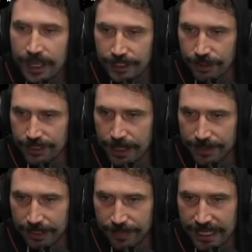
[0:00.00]
Don't stop
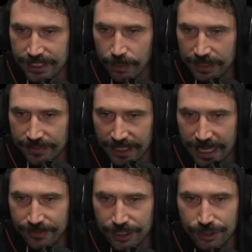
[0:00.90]
there. I still believe that
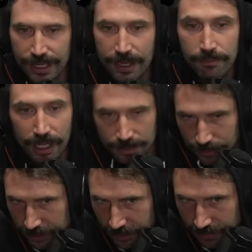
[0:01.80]
after you try out
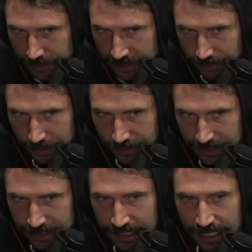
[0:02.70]
multiple NeoVim
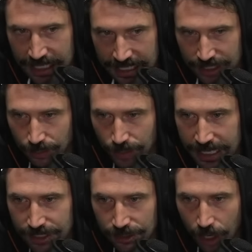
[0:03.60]
distributions is to
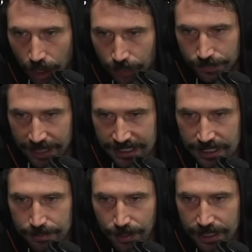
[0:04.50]
write your own. At
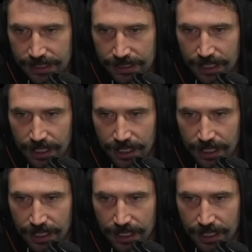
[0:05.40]
some point,